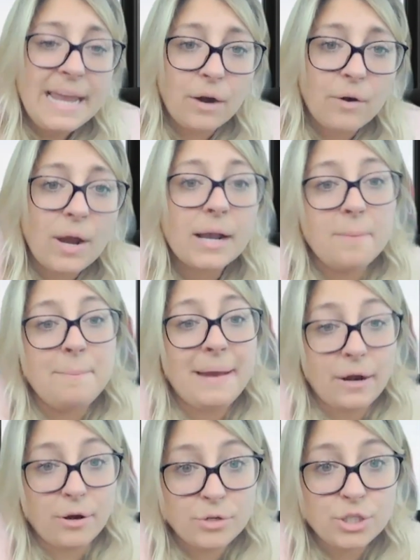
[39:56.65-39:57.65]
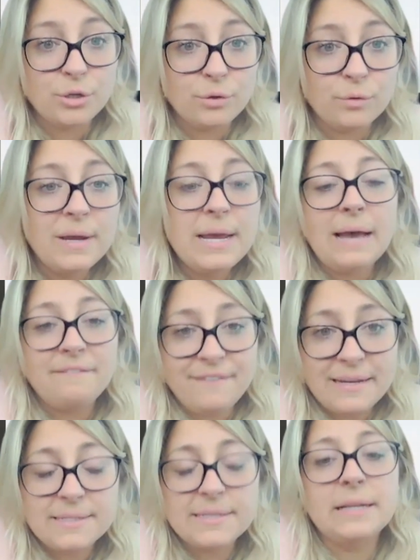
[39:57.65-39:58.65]
era compared to a
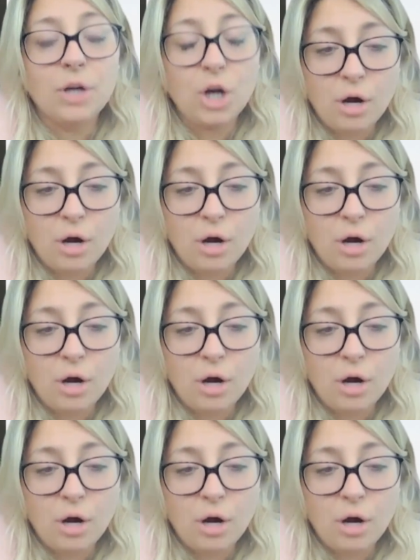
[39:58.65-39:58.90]
fentanyl and